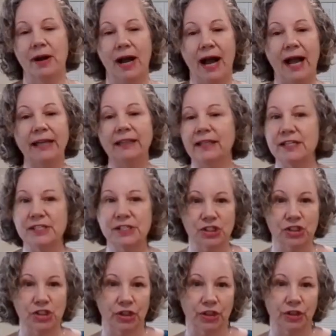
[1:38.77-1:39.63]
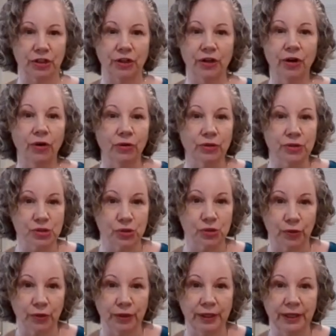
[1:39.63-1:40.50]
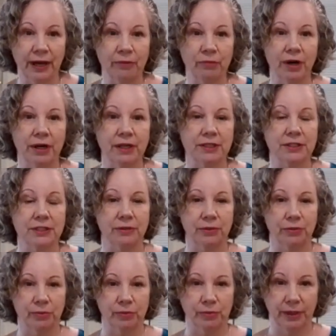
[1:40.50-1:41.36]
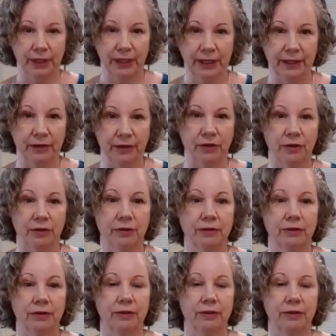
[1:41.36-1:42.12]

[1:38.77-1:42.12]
I listened to her whole story. I wanted to hear,